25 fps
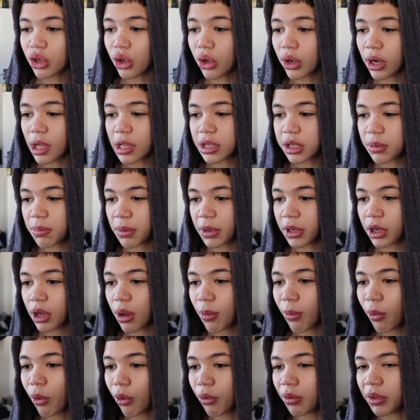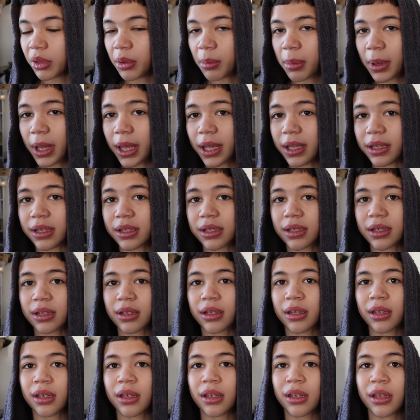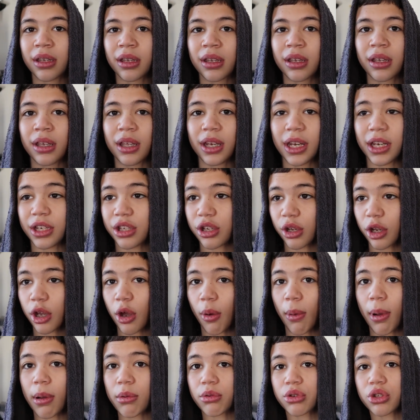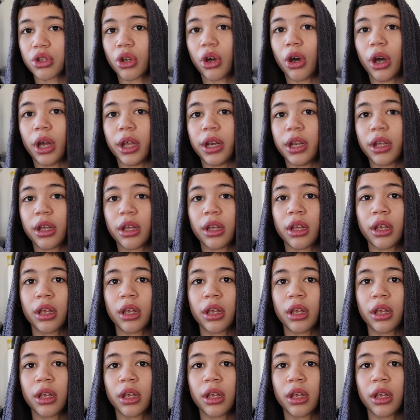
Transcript: You're not allowed to bring no water in the place. Unless you go outside.